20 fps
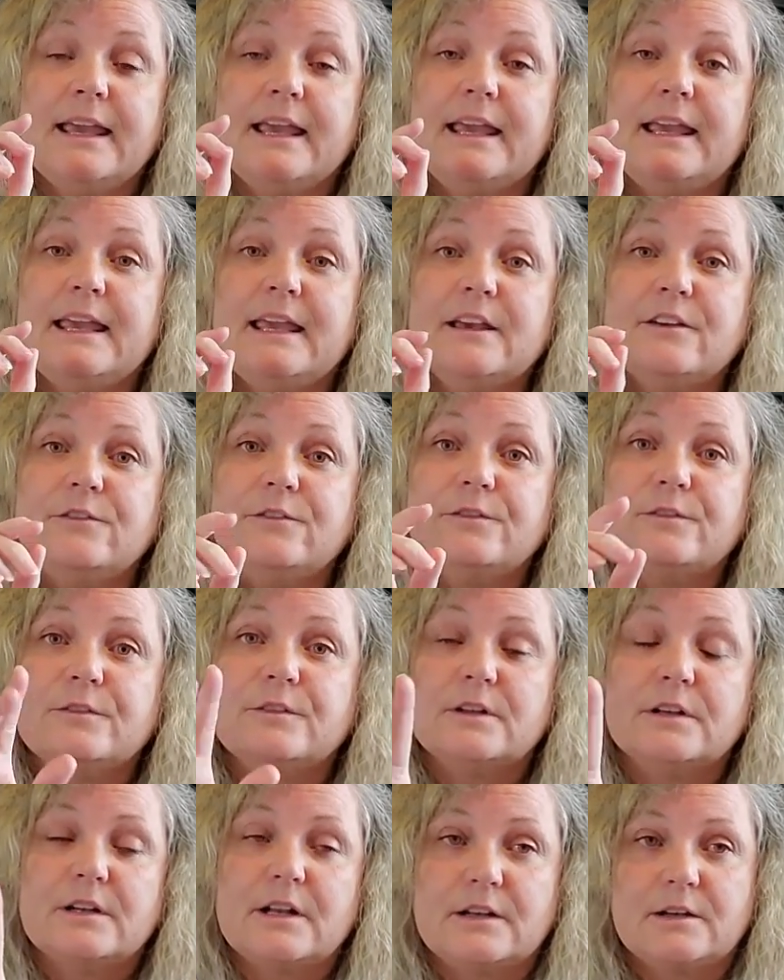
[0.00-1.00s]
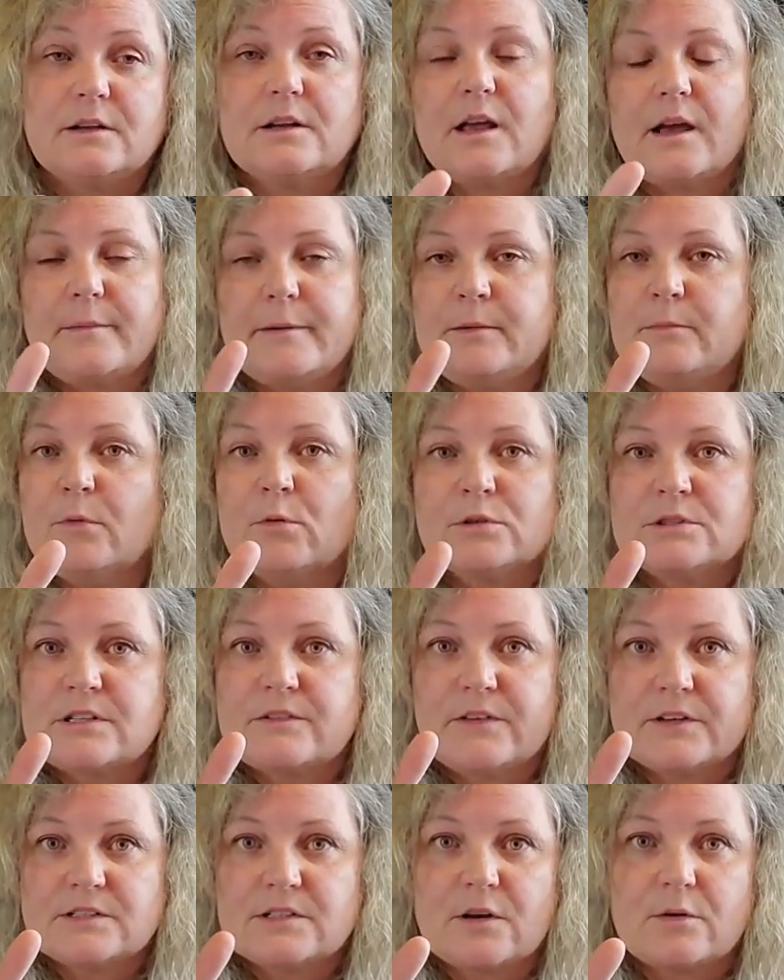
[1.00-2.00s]
if, I mean, most of
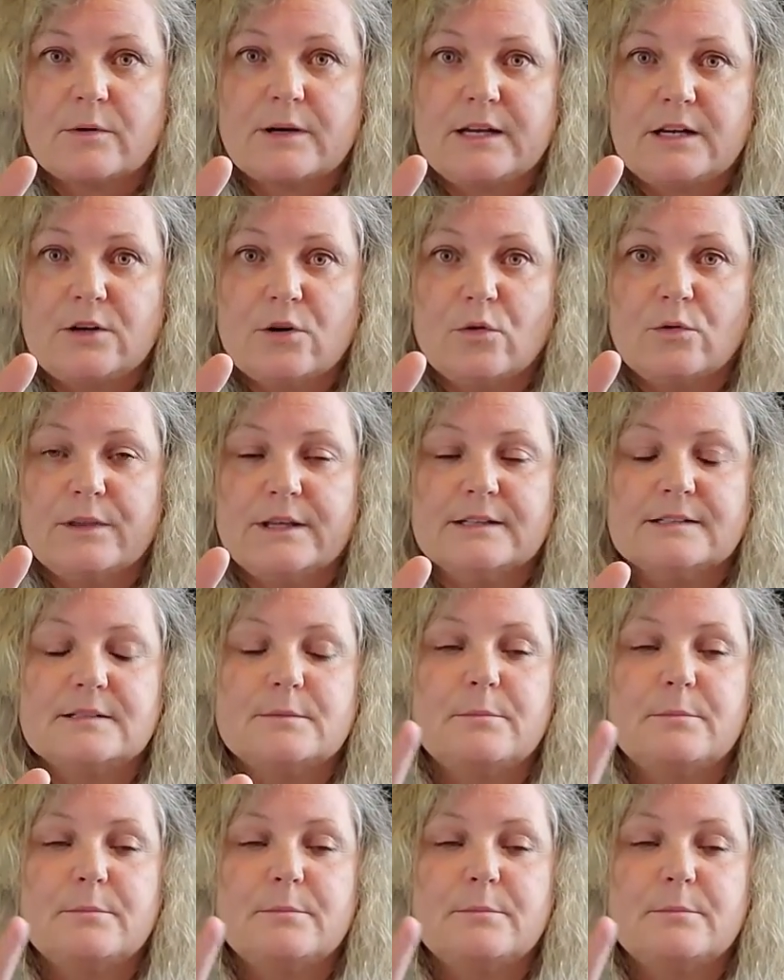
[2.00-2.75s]
us already know this,